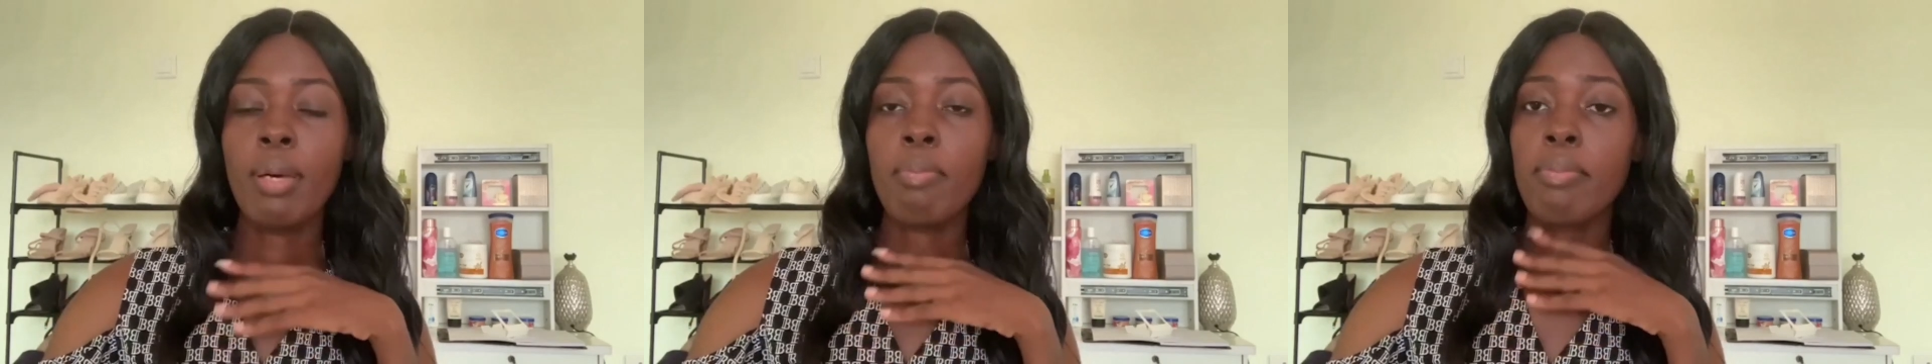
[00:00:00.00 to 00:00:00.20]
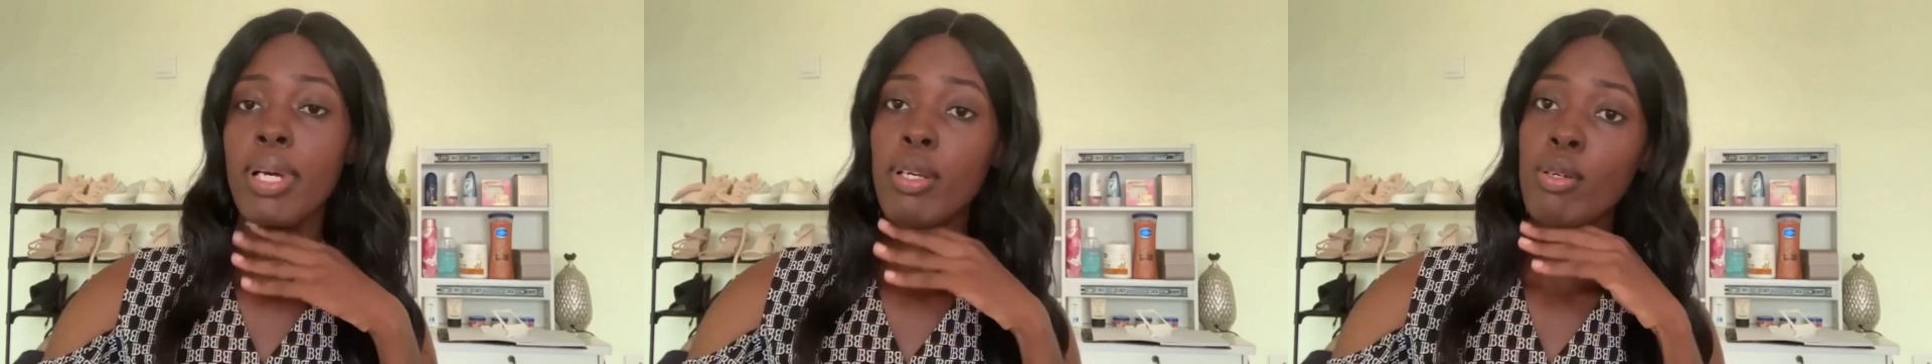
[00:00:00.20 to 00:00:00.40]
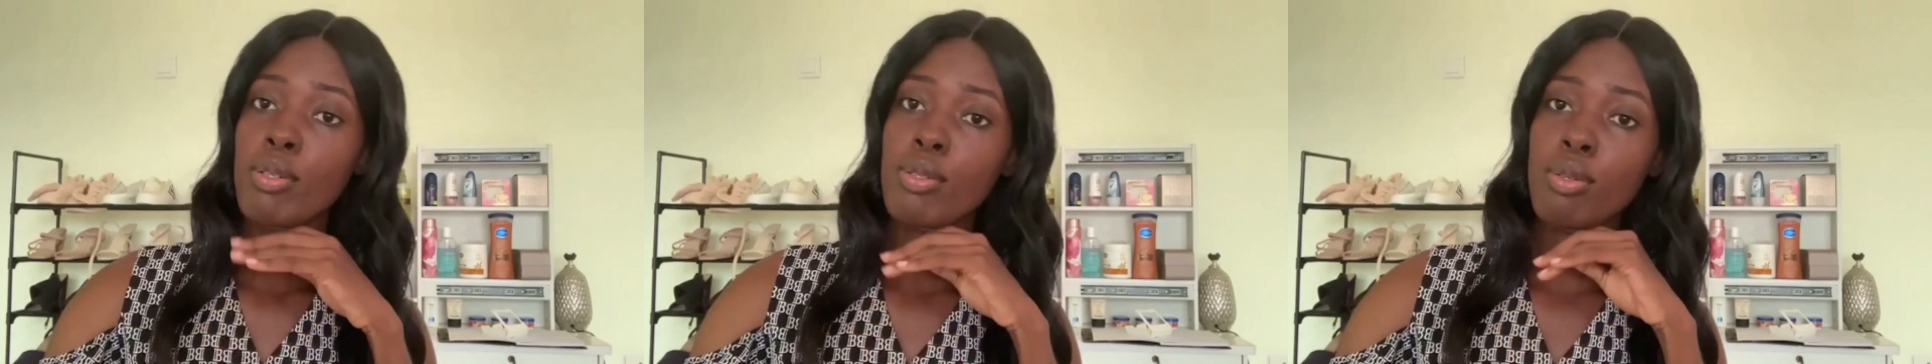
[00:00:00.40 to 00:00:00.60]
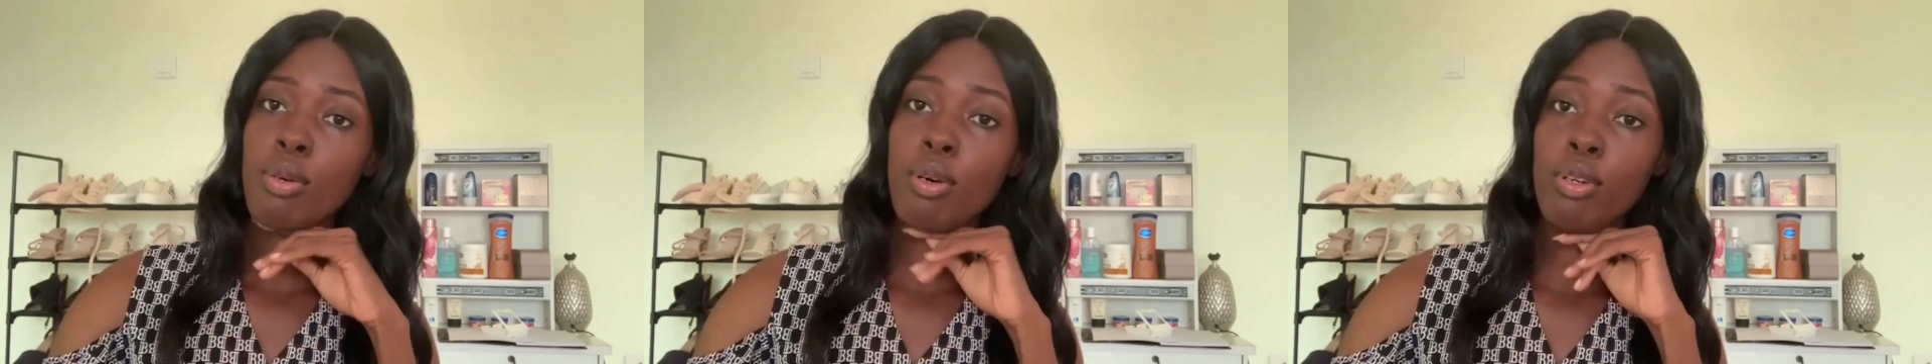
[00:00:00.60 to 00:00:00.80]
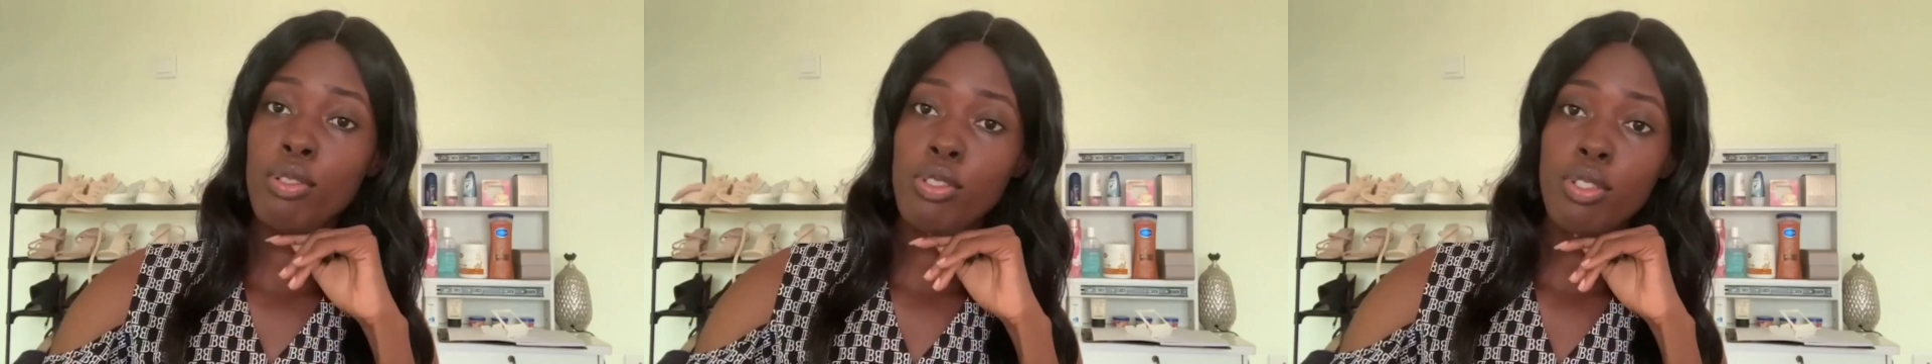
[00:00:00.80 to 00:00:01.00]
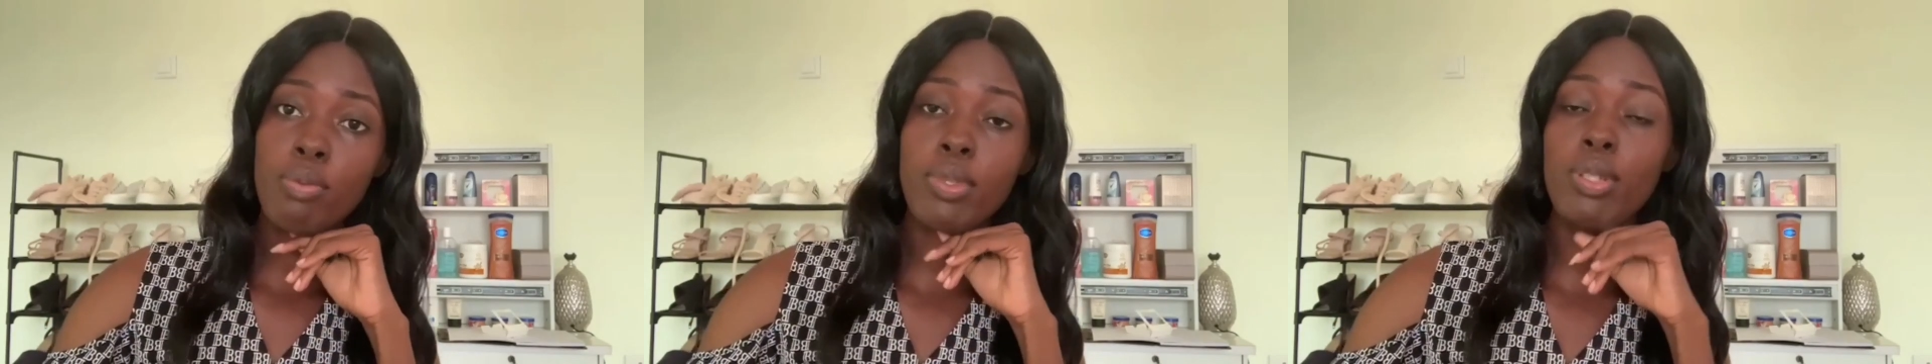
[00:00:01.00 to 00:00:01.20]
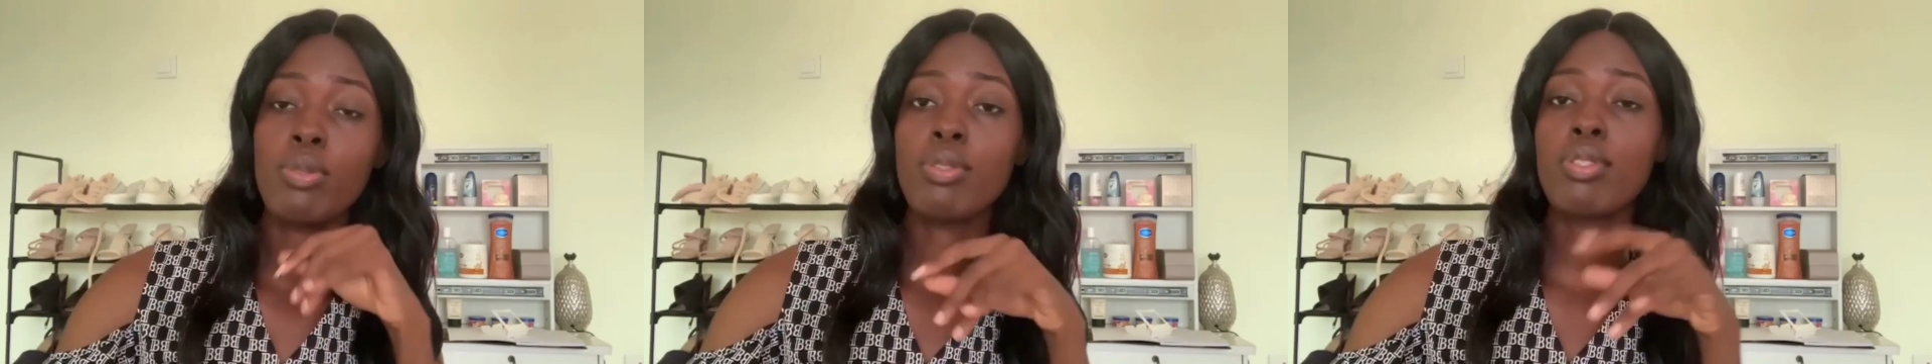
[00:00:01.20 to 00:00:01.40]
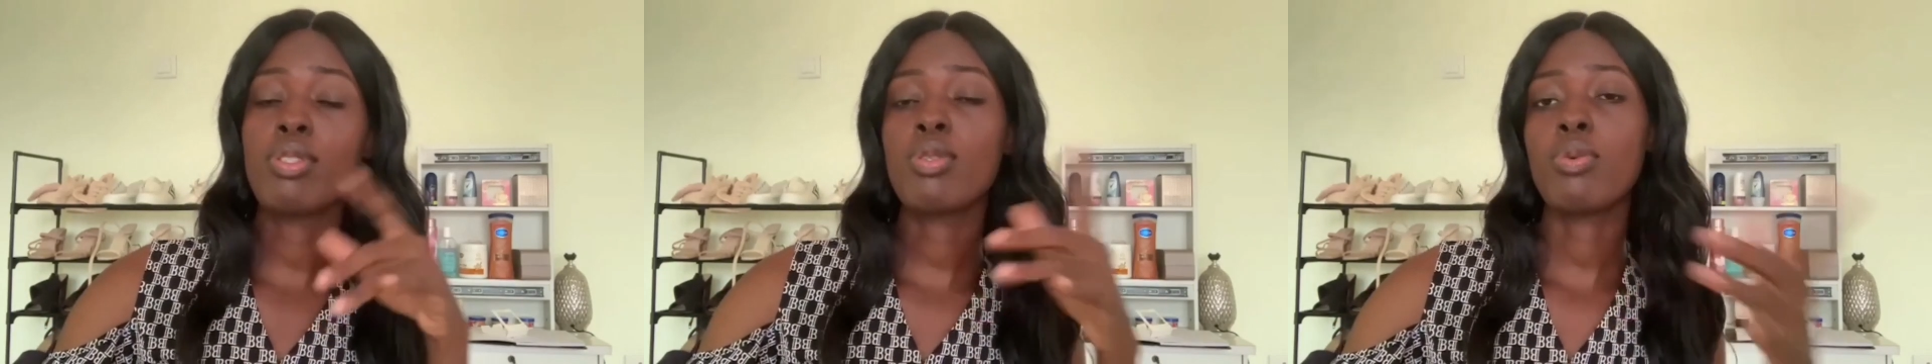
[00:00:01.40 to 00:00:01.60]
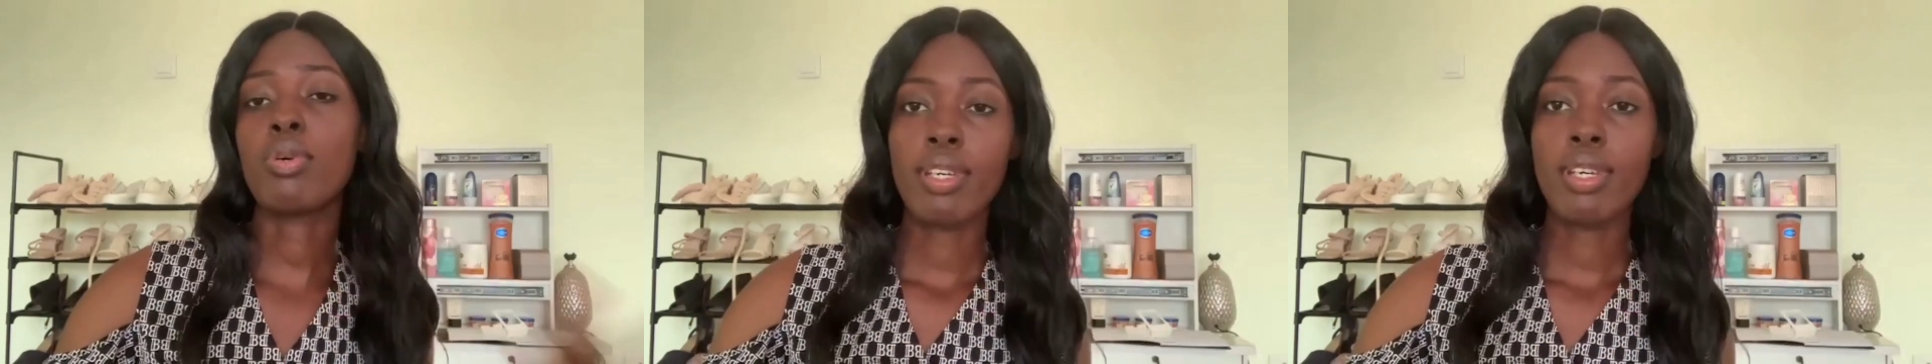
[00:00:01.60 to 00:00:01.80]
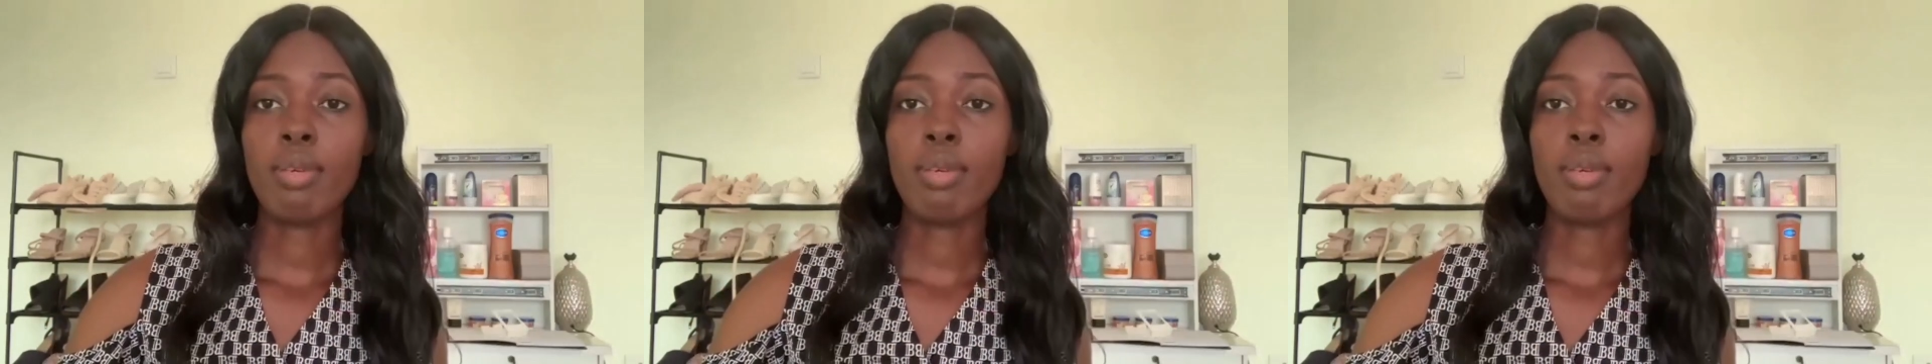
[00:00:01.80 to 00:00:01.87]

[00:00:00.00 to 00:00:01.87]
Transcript: but also contribute to a,